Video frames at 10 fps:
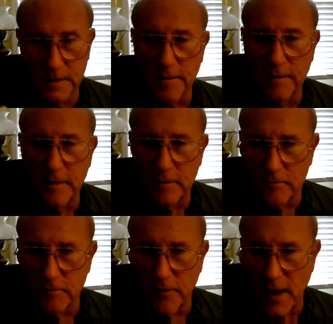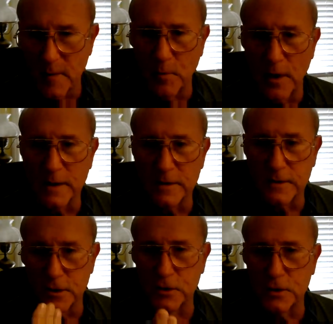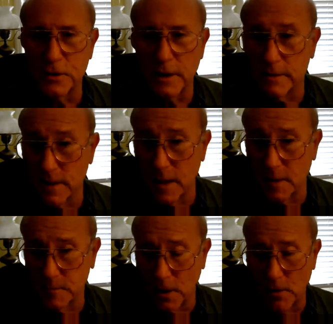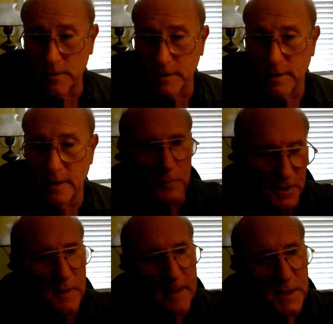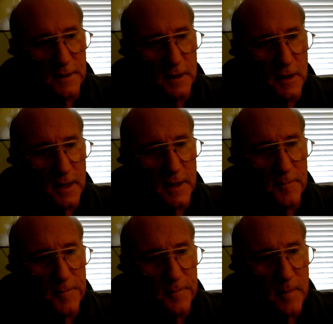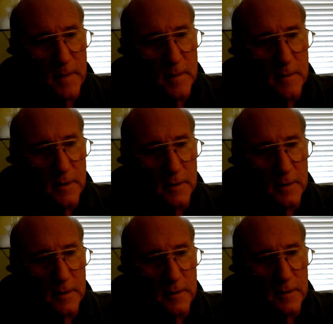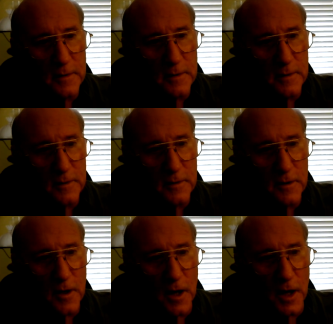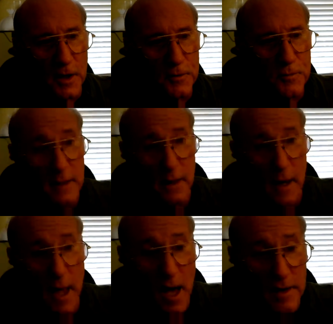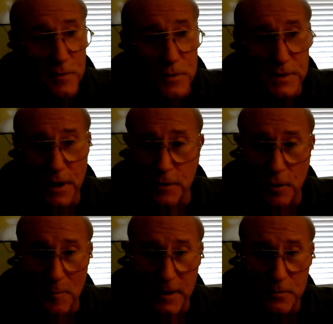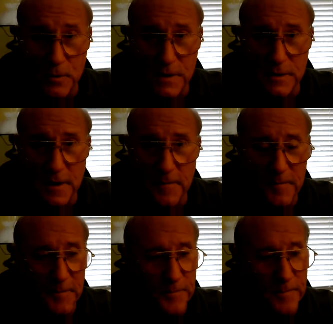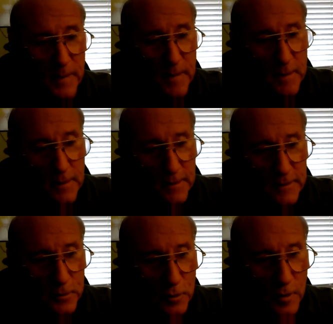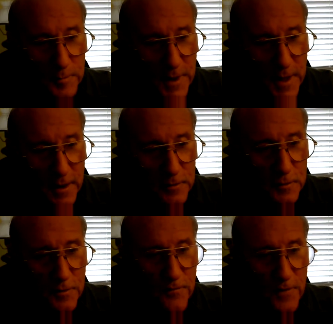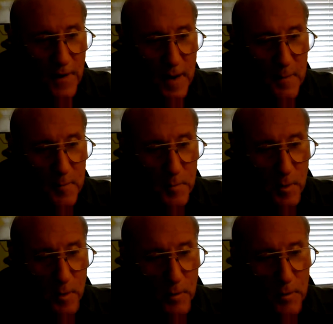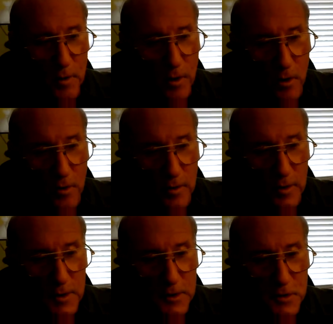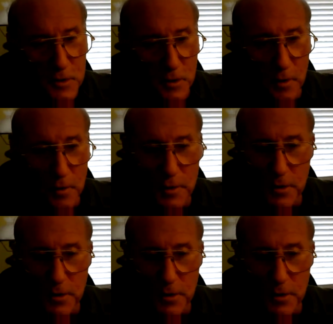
cartilage in there vibrates. As I'm told on page 143, the differences. You see the little sites in those little cavities. A lot of extracellular matrix there. You come down to the